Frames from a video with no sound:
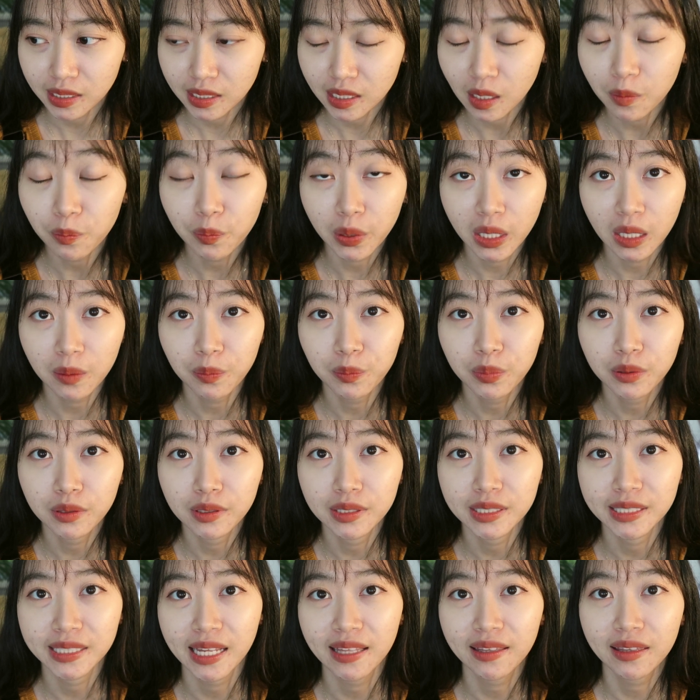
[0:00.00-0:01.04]
some
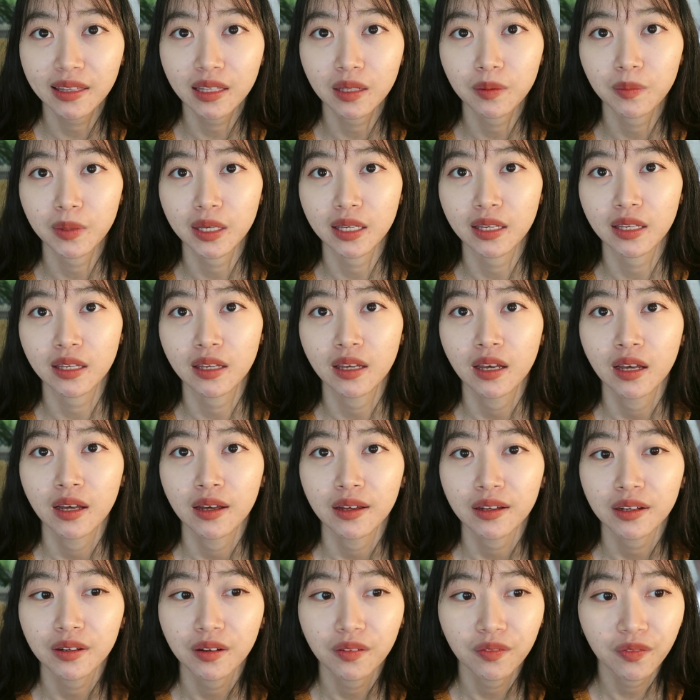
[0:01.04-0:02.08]
people send me
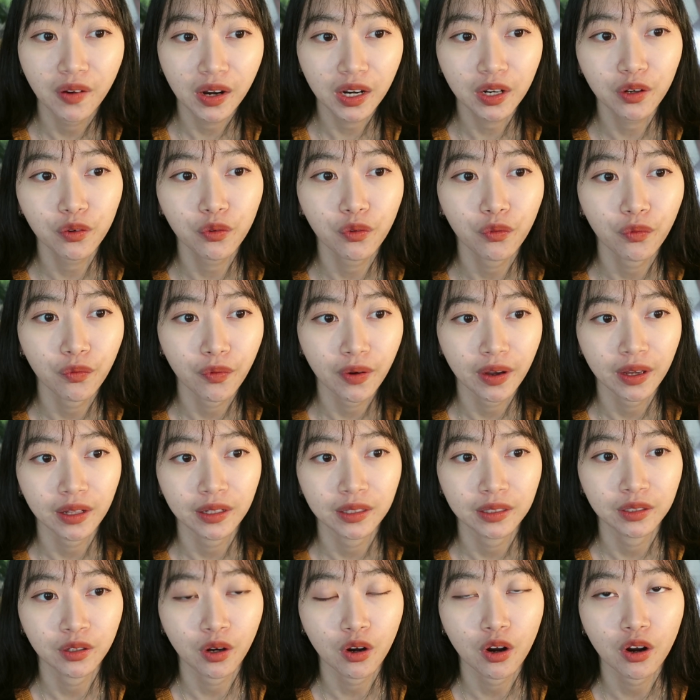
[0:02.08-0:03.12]
a very
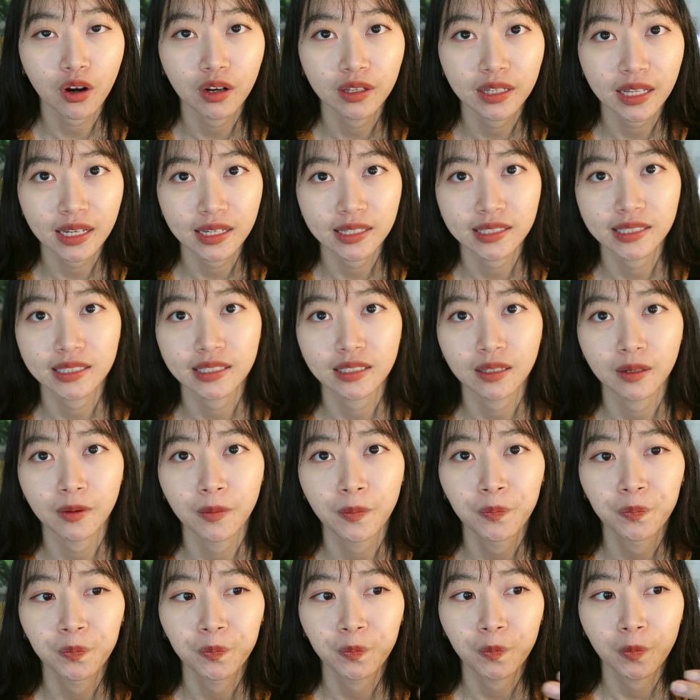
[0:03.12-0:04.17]
well organized
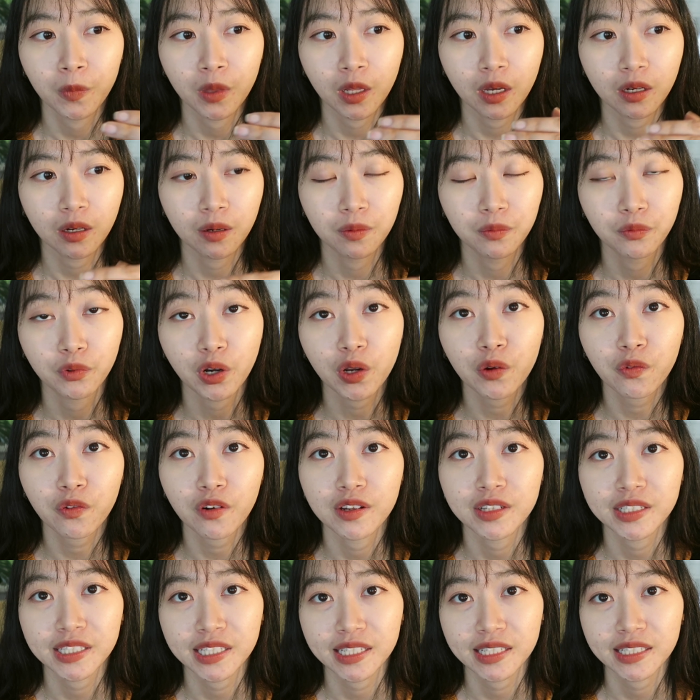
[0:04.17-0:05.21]

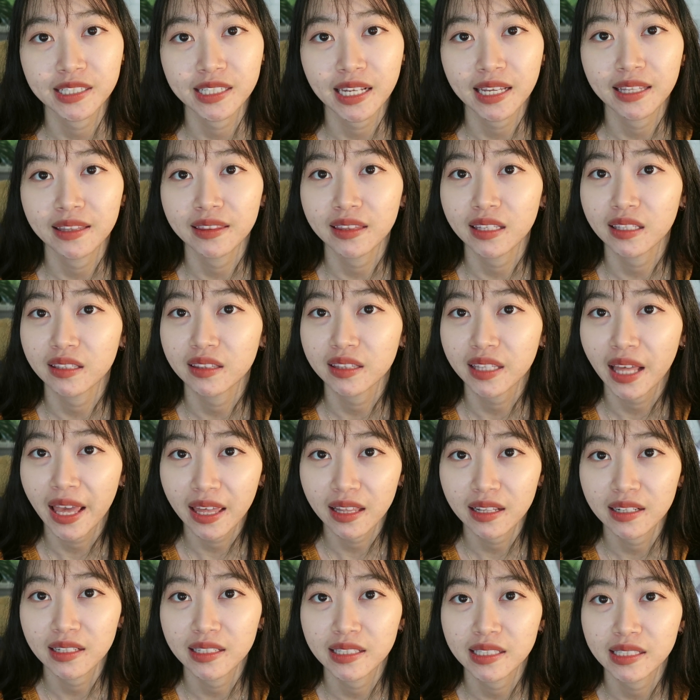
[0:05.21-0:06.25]
references in
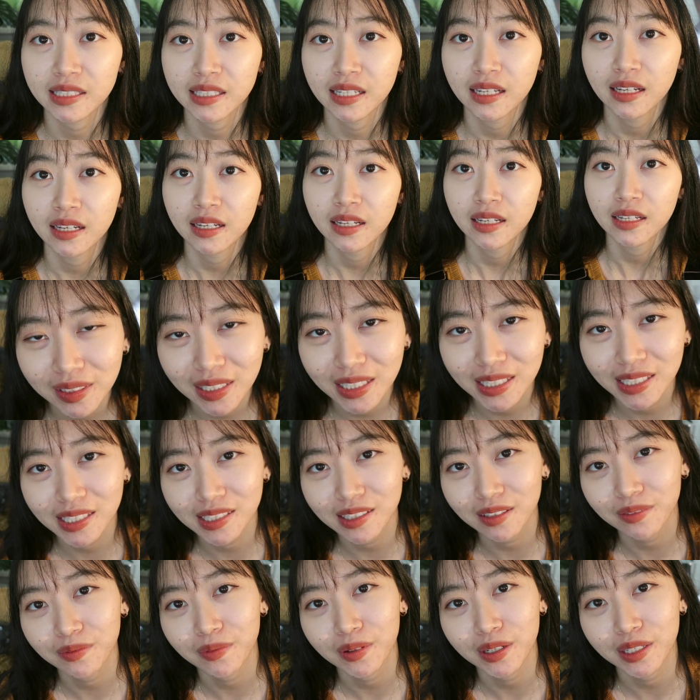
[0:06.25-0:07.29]
details. This is
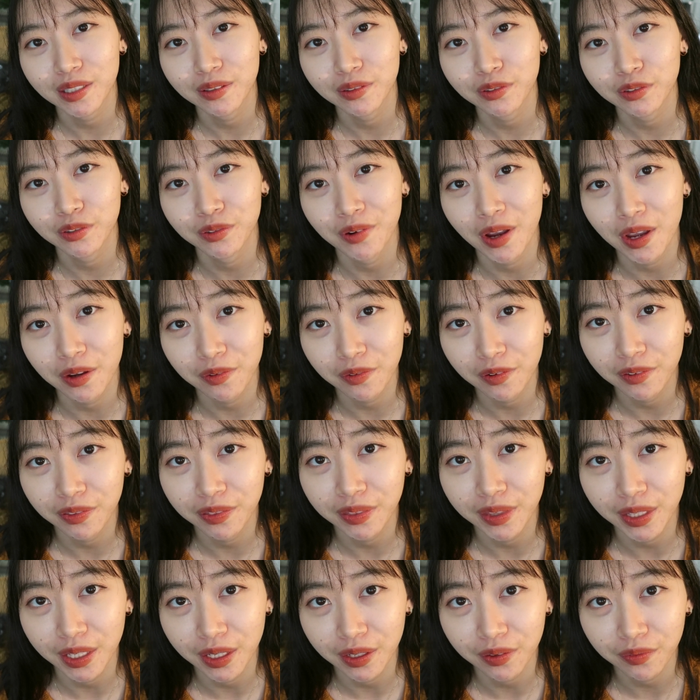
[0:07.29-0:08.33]
a very grateful
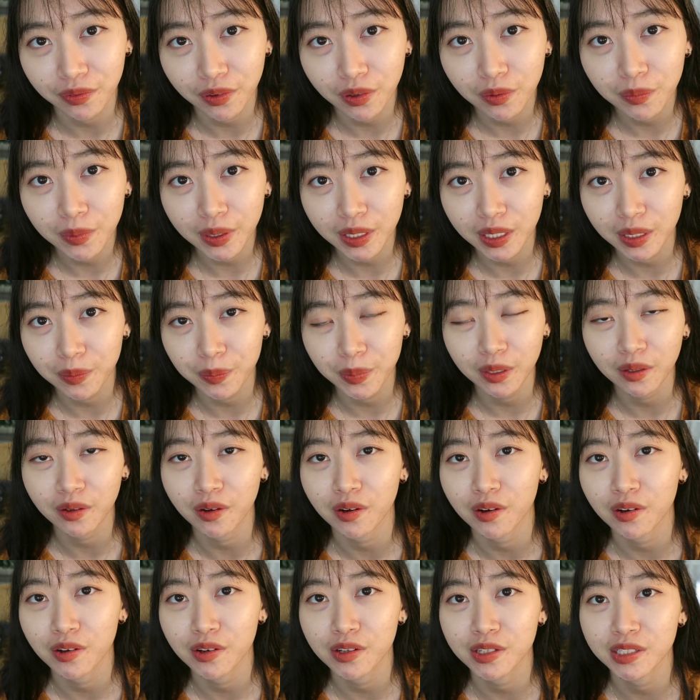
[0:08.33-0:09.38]
thing for me
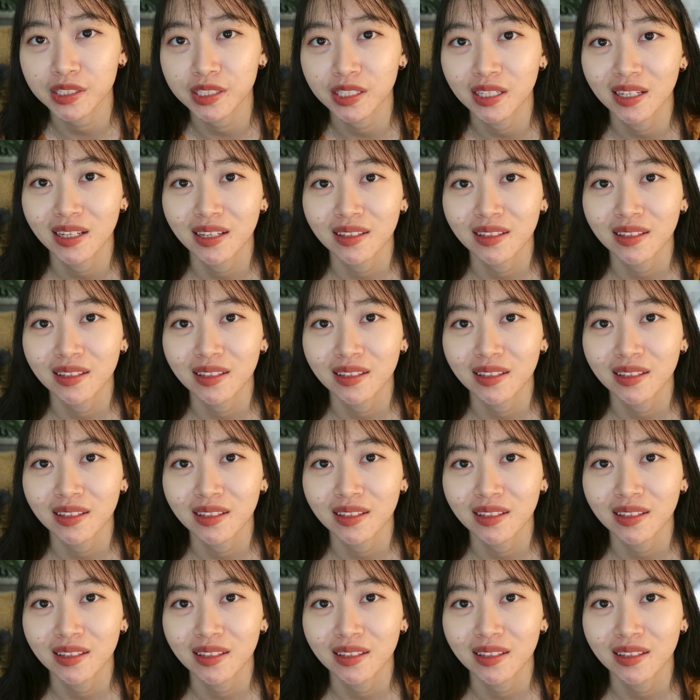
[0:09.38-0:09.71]
because